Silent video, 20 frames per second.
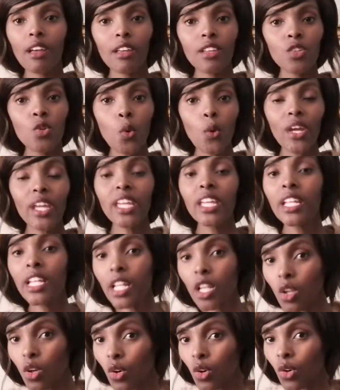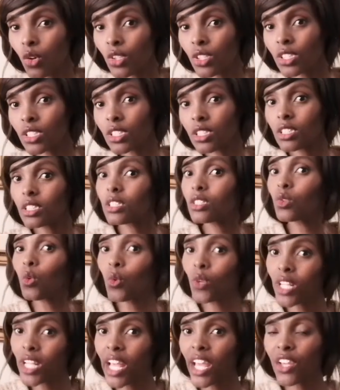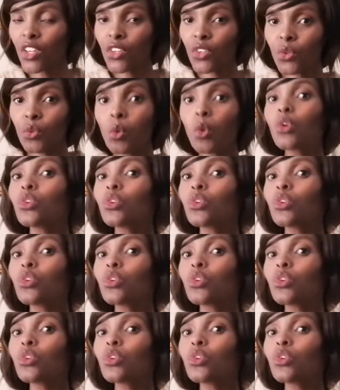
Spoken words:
your in-laws don't like you,